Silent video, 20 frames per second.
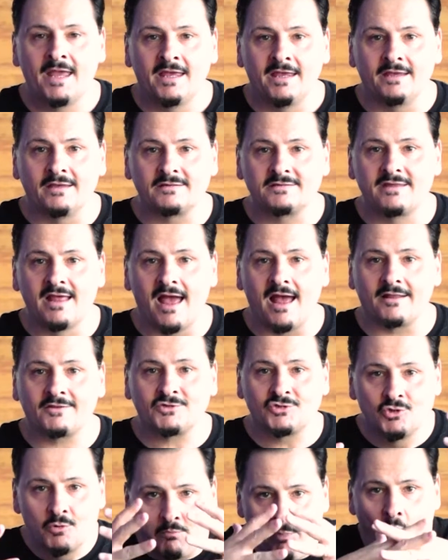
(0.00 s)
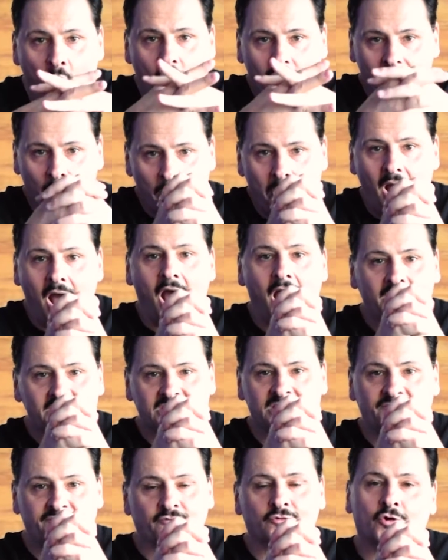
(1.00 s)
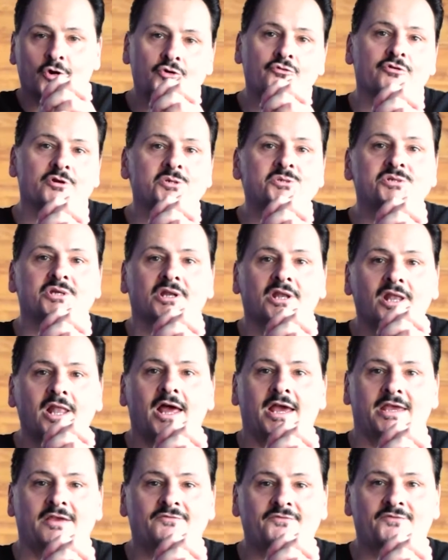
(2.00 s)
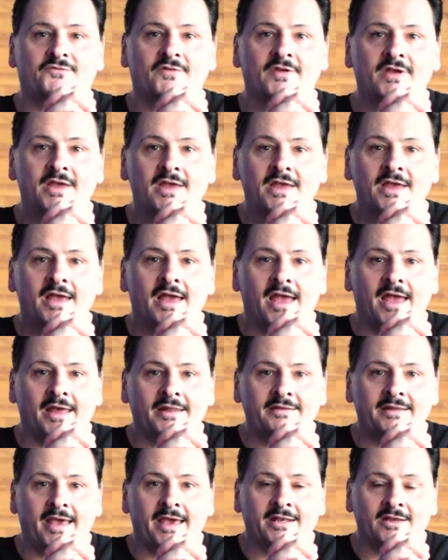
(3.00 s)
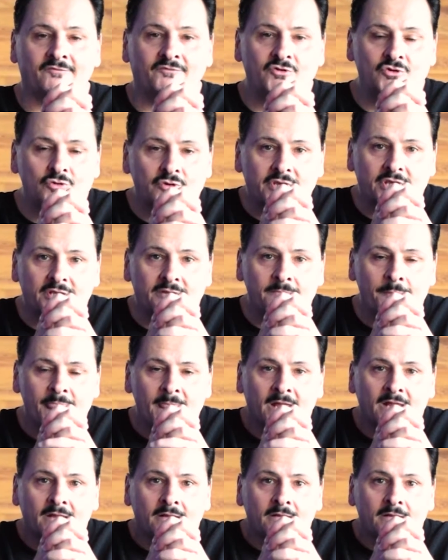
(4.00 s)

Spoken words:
is that two-part epoxy for a Christian life. And if you can